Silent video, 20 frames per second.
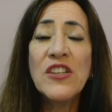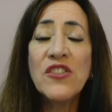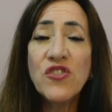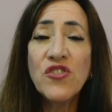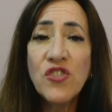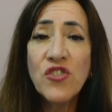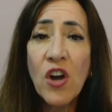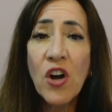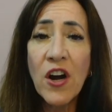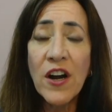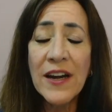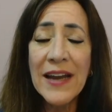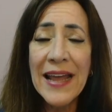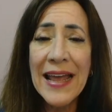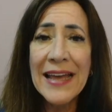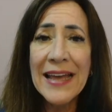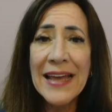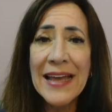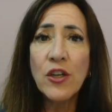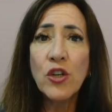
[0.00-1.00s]
they start
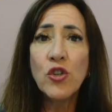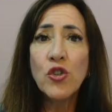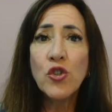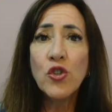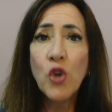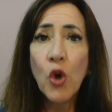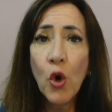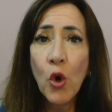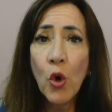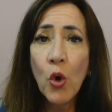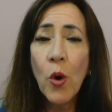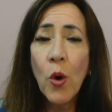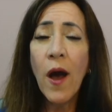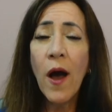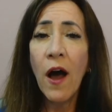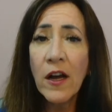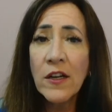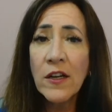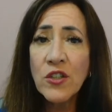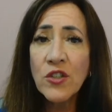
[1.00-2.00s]
at
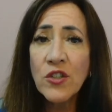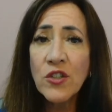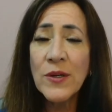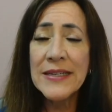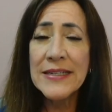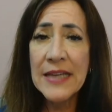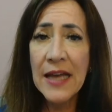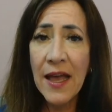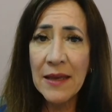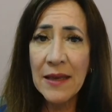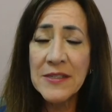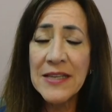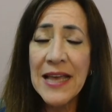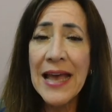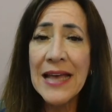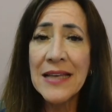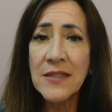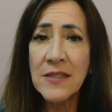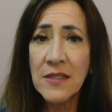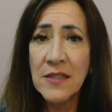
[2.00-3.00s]
200
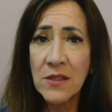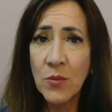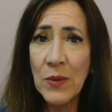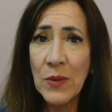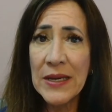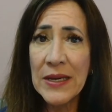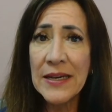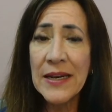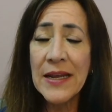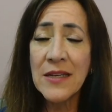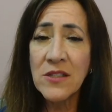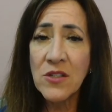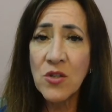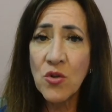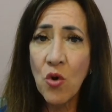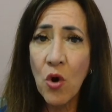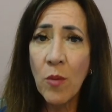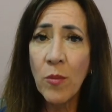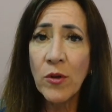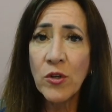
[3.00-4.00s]
times as sweet
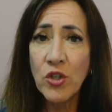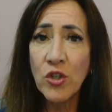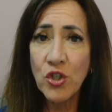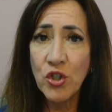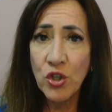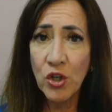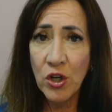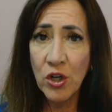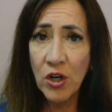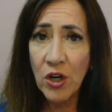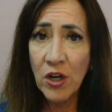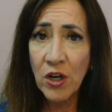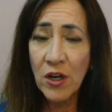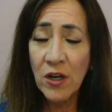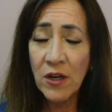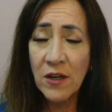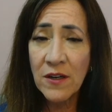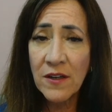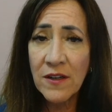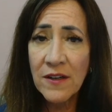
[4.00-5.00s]
as normal
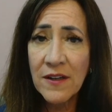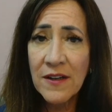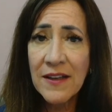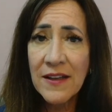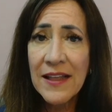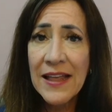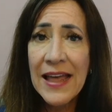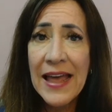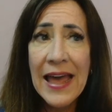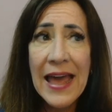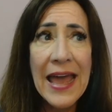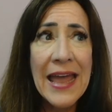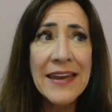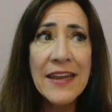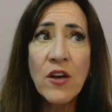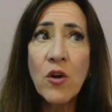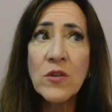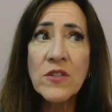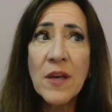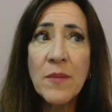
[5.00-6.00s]
sugar, mm. and it
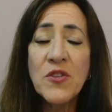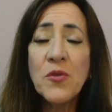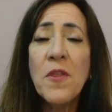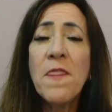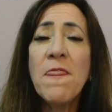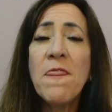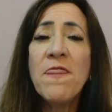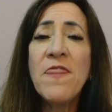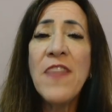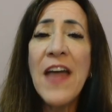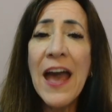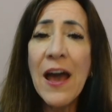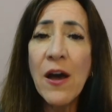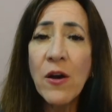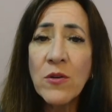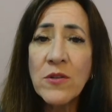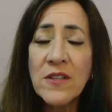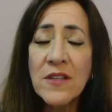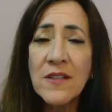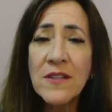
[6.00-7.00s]
goes up to
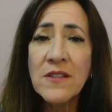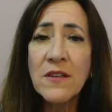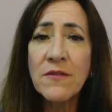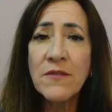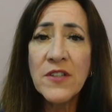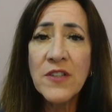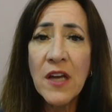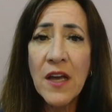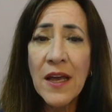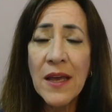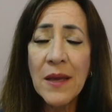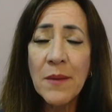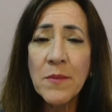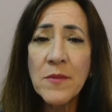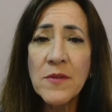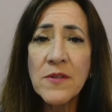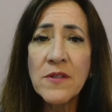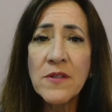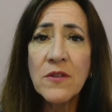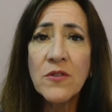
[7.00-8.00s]
thousands of
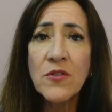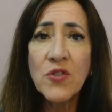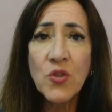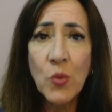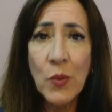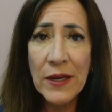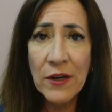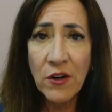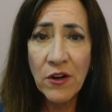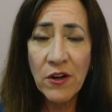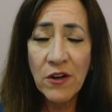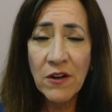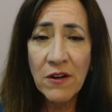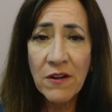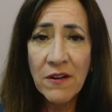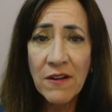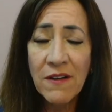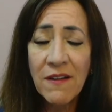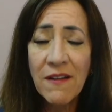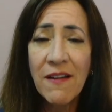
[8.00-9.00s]
times
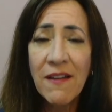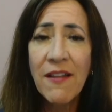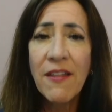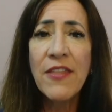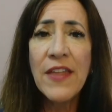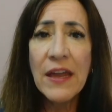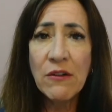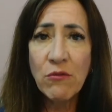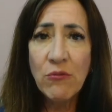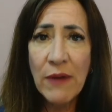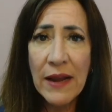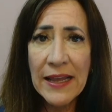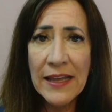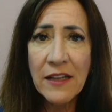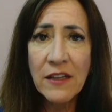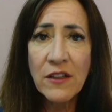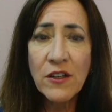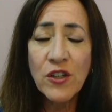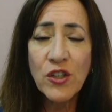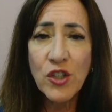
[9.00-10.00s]
sweeter than
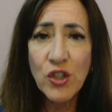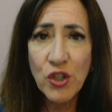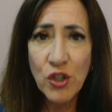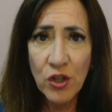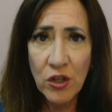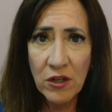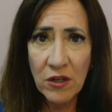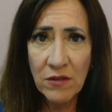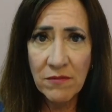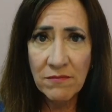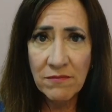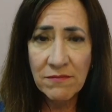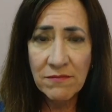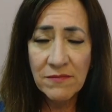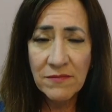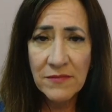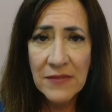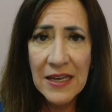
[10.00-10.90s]
regular sugar.